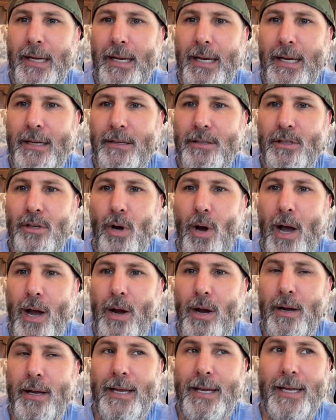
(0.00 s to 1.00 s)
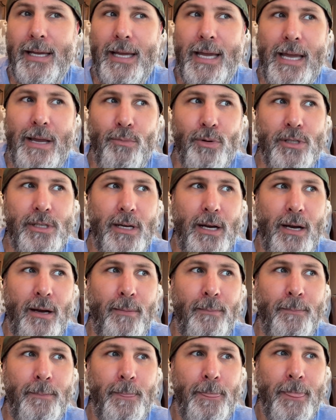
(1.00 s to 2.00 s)
And so he was,
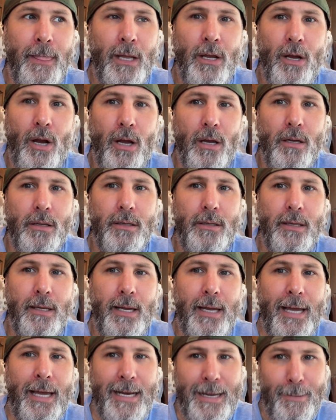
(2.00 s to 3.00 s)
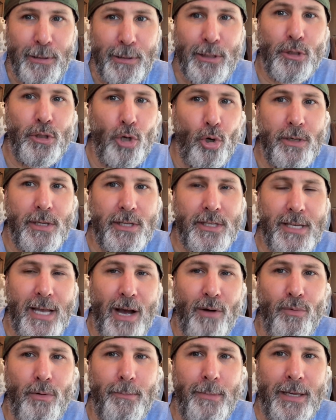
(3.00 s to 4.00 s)
and they dude in the
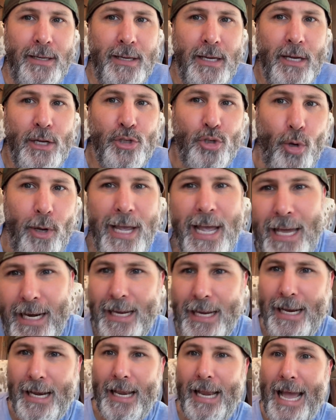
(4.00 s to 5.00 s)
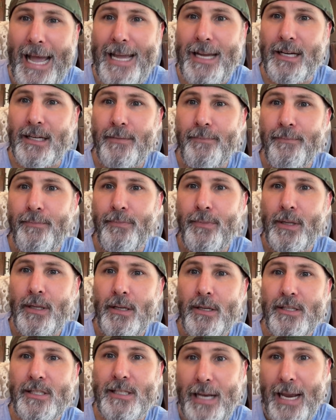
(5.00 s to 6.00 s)
cell with me. So
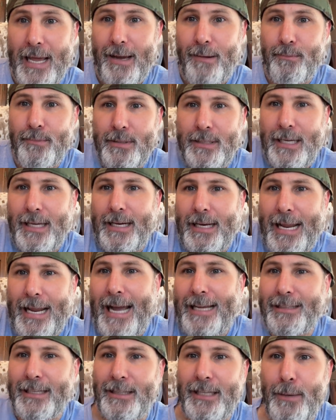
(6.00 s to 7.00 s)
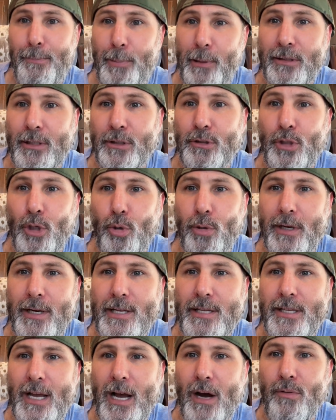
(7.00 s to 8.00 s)
Slim didn't like that they put the dude in the
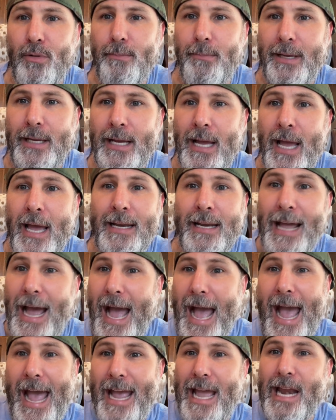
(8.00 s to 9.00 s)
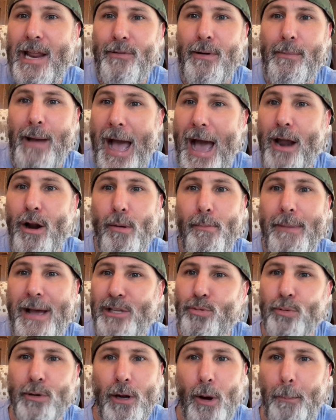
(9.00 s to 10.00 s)
cell with me. Now, I don't
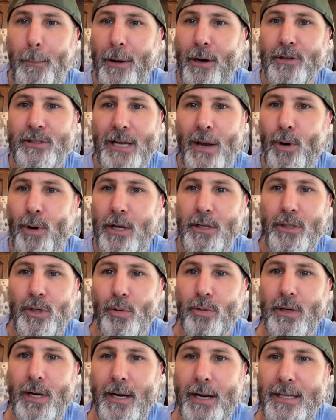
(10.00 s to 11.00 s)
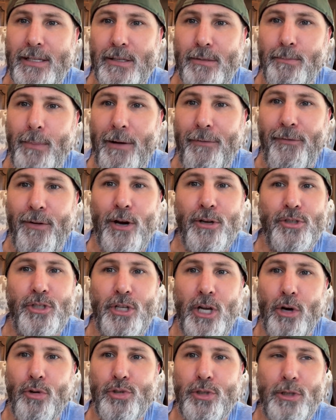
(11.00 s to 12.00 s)
mess with no punks. I wasn't doing none of that. This is my first
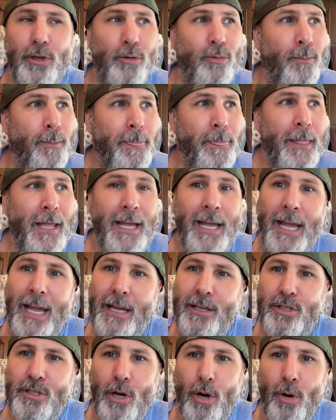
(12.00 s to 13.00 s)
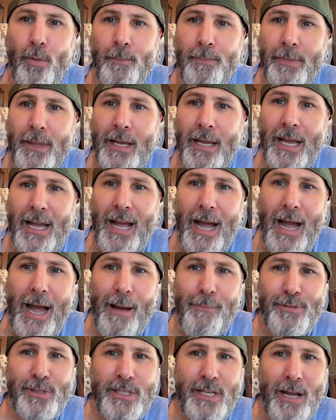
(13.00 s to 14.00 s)
jokes too. And so
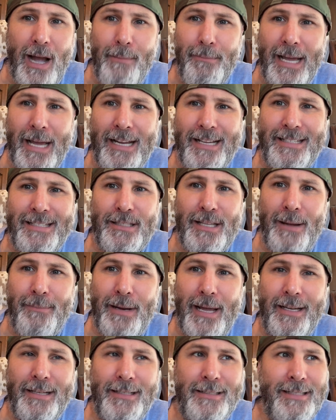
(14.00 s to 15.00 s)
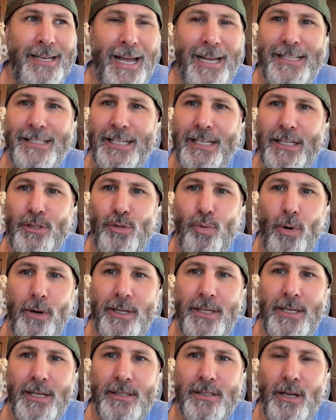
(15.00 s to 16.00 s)
I'm like 19,
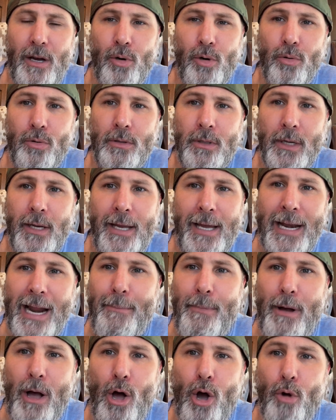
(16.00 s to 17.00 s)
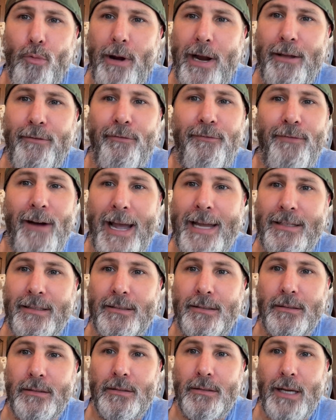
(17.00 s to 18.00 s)
20 years old, and I'm already
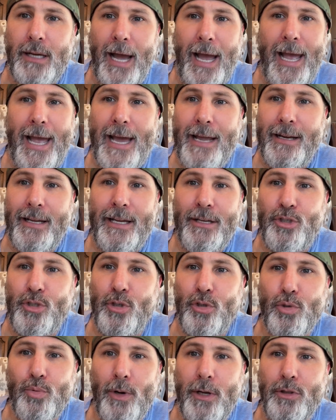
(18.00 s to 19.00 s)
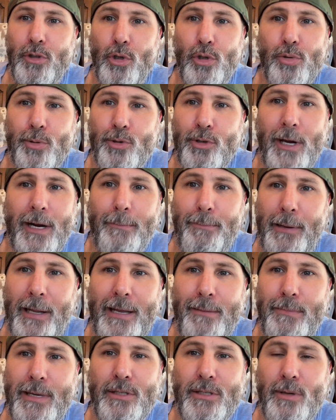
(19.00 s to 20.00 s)
fighting. I had issues where dudes were trying to play
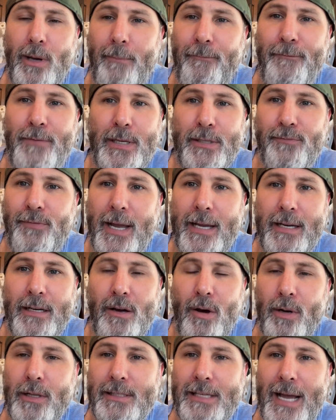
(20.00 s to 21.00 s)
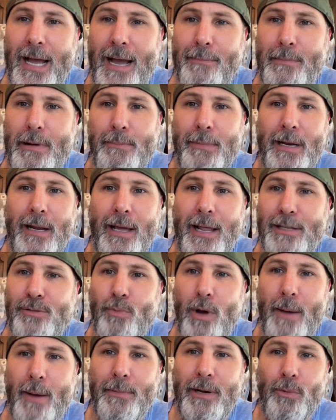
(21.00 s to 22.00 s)
me. So I'm fist fighting all the time. That's
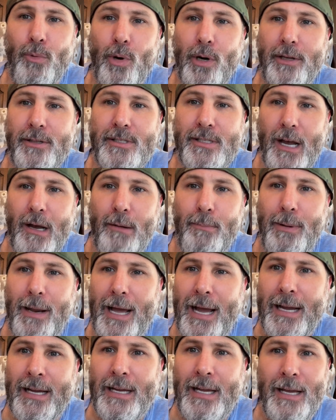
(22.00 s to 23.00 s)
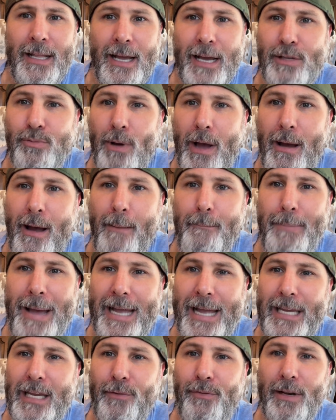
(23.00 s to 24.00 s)
why I'm in the working cell block. That's why I'm
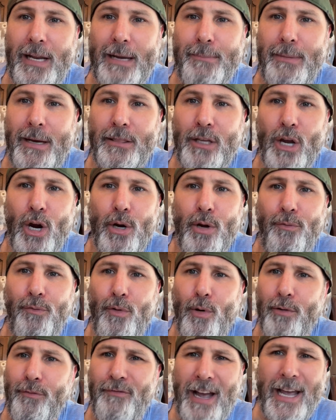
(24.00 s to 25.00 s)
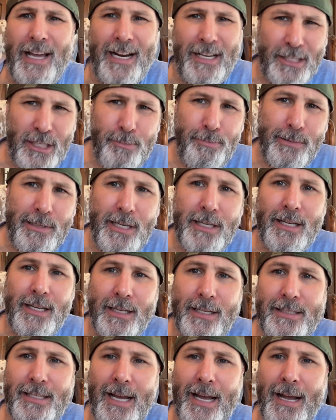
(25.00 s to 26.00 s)
back here for like my third or fourth fight at this
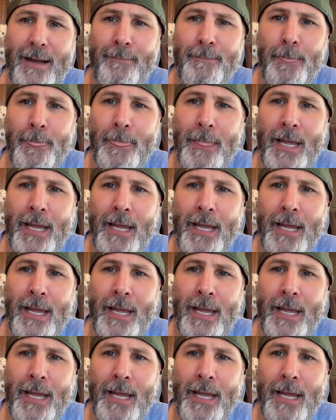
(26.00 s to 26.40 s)
particular time.